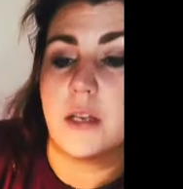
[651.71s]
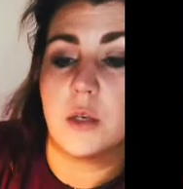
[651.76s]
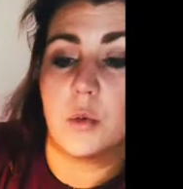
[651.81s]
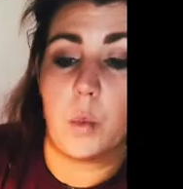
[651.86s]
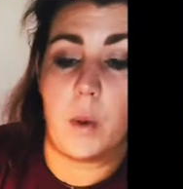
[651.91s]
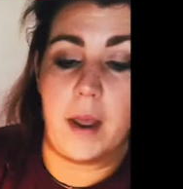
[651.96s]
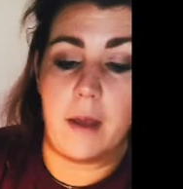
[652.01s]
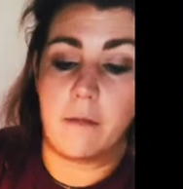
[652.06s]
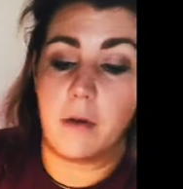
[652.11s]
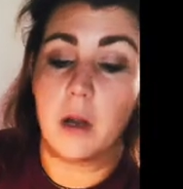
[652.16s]
to
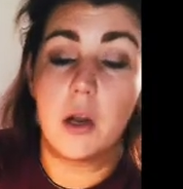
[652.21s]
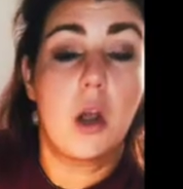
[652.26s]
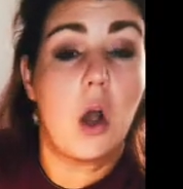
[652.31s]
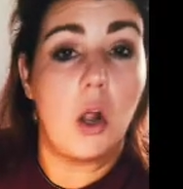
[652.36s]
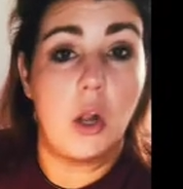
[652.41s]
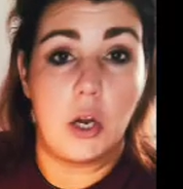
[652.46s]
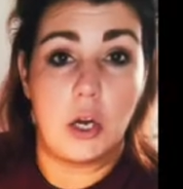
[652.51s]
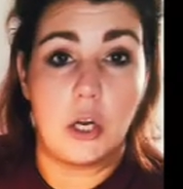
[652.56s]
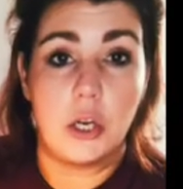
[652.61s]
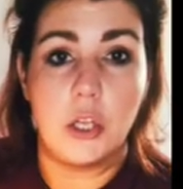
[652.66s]
whatever
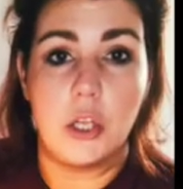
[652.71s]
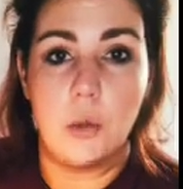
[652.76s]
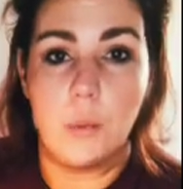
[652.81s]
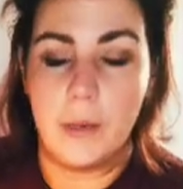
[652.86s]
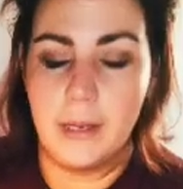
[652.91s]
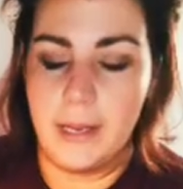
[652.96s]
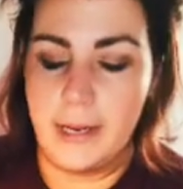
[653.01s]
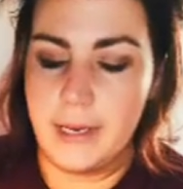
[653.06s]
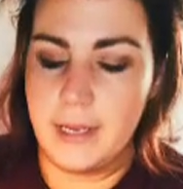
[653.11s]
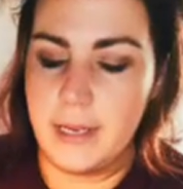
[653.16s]
colour you would
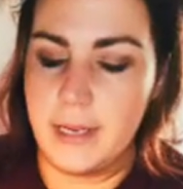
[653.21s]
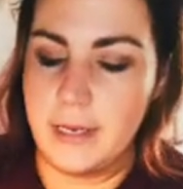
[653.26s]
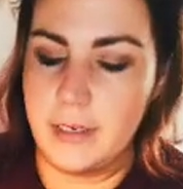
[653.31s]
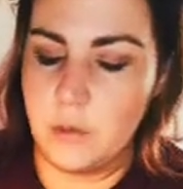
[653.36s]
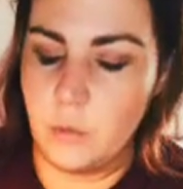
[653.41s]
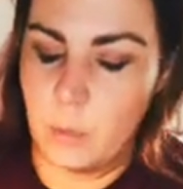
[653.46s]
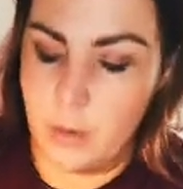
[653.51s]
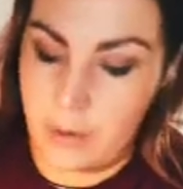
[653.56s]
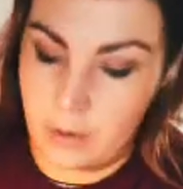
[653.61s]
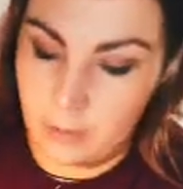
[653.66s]
like as
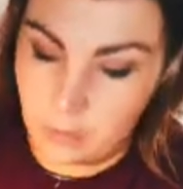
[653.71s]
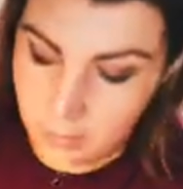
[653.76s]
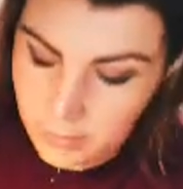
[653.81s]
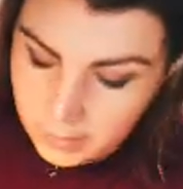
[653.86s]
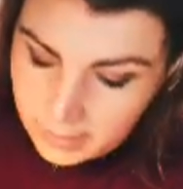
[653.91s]
well.